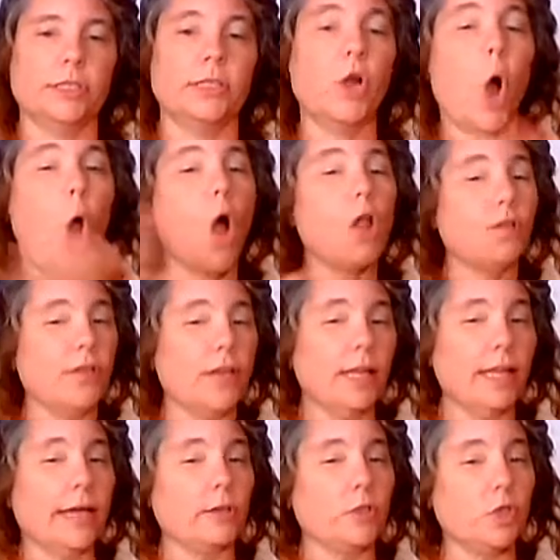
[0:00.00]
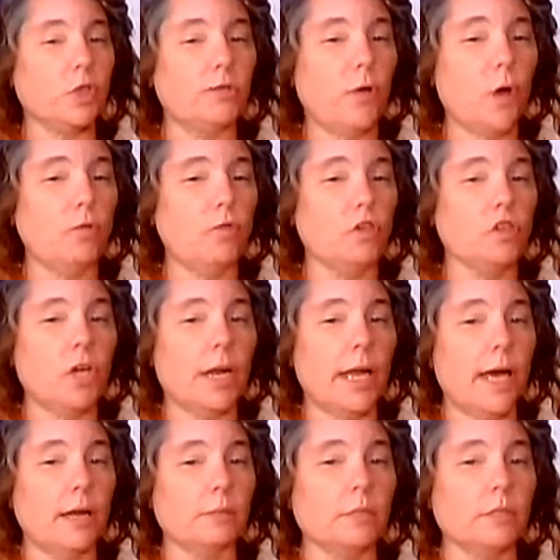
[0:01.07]
did all of the electors vote for John
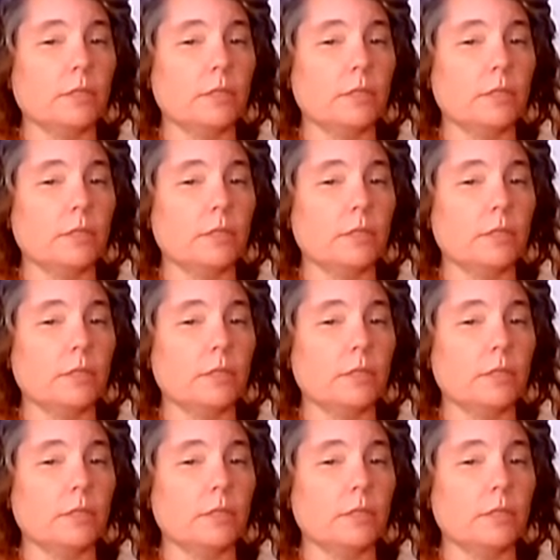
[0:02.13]
Adams?